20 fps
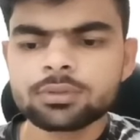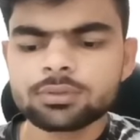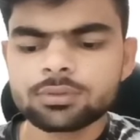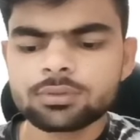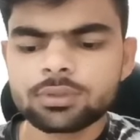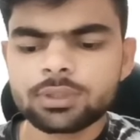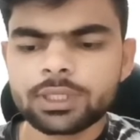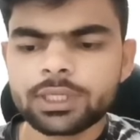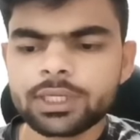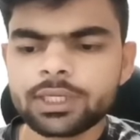
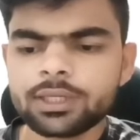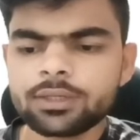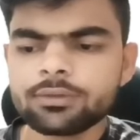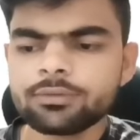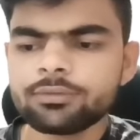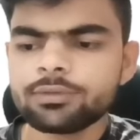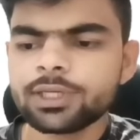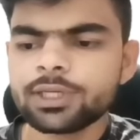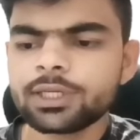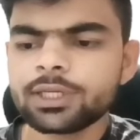Here we
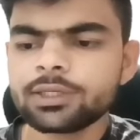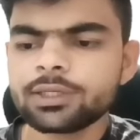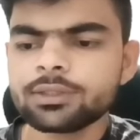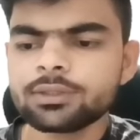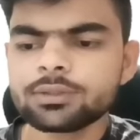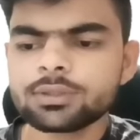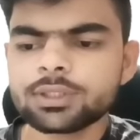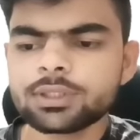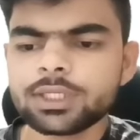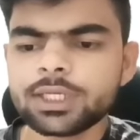can
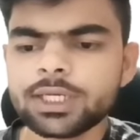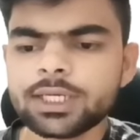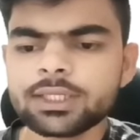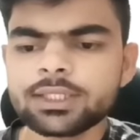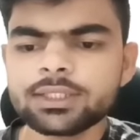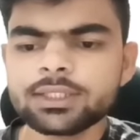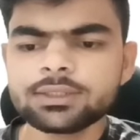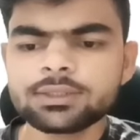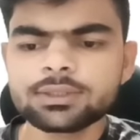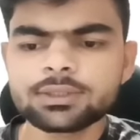create
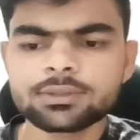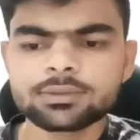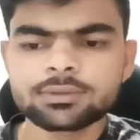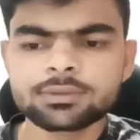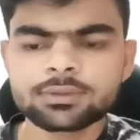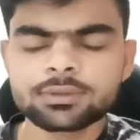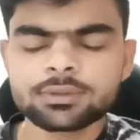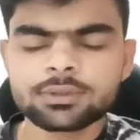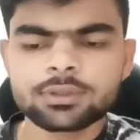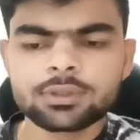this.
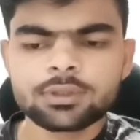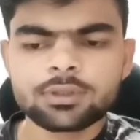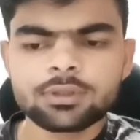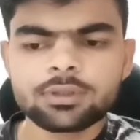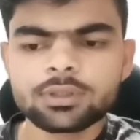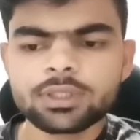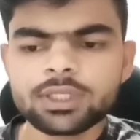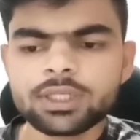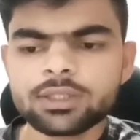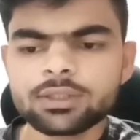
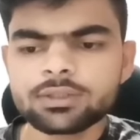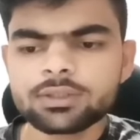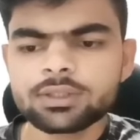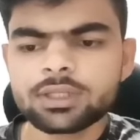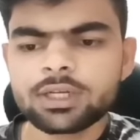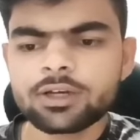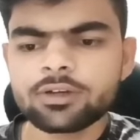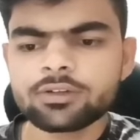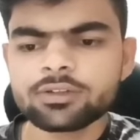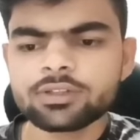Okay,
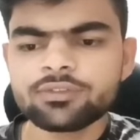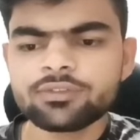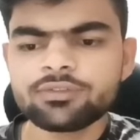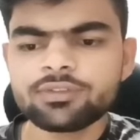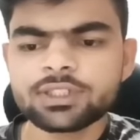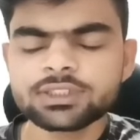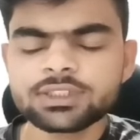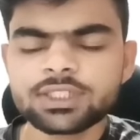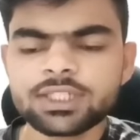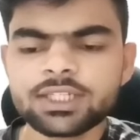now the
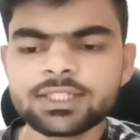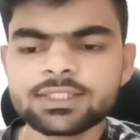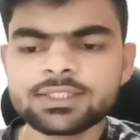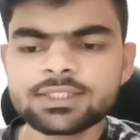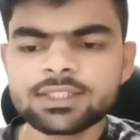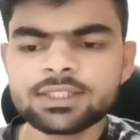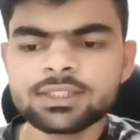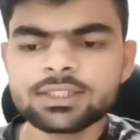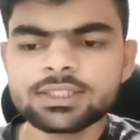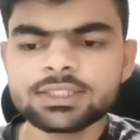first list
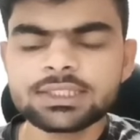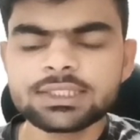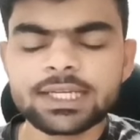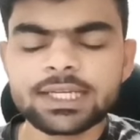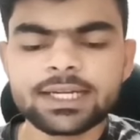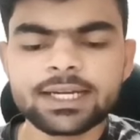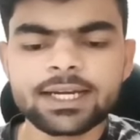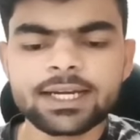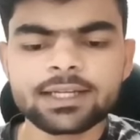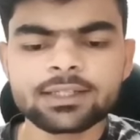is
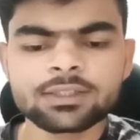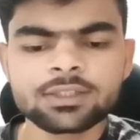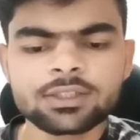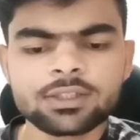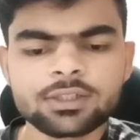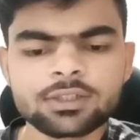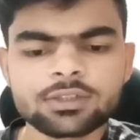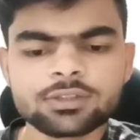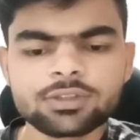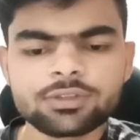rendering,
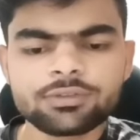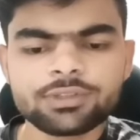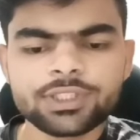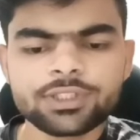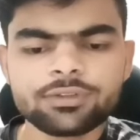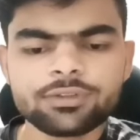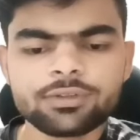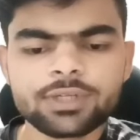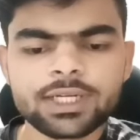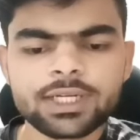so we need
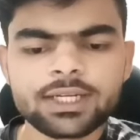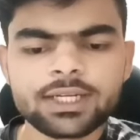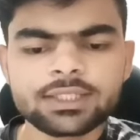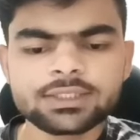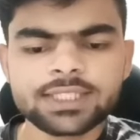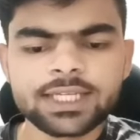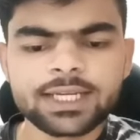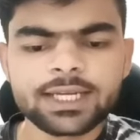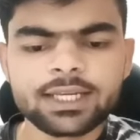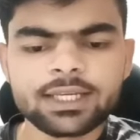to render
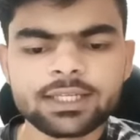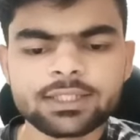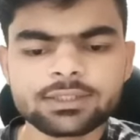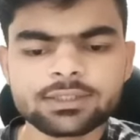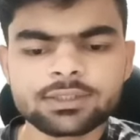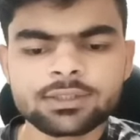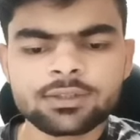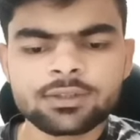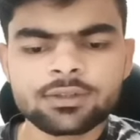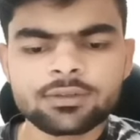second list.
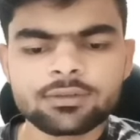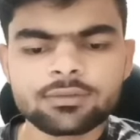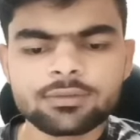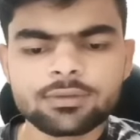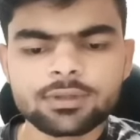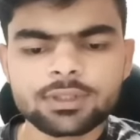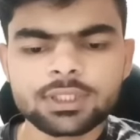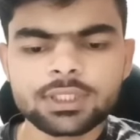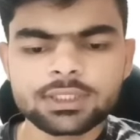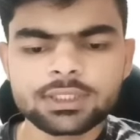For
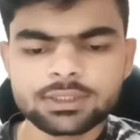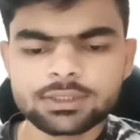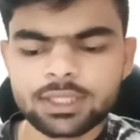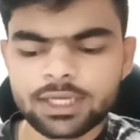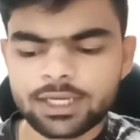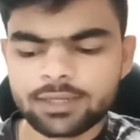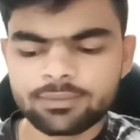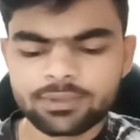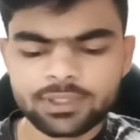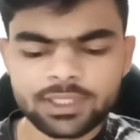this I
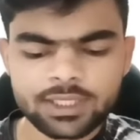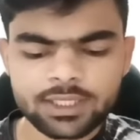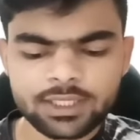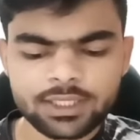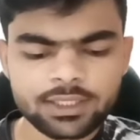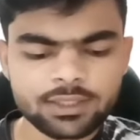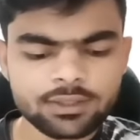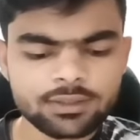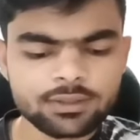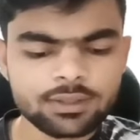am
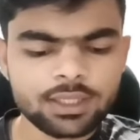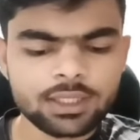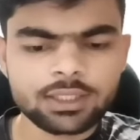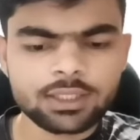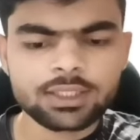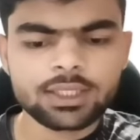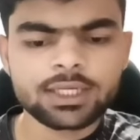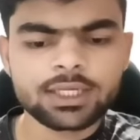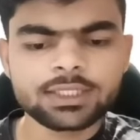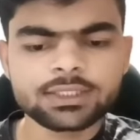creating
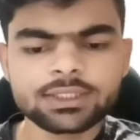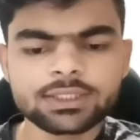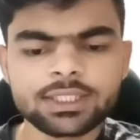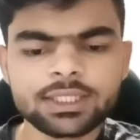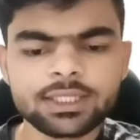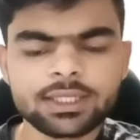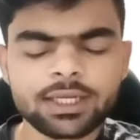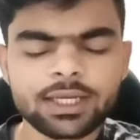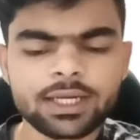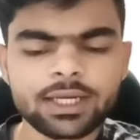another h3,
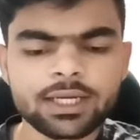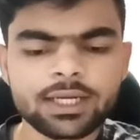and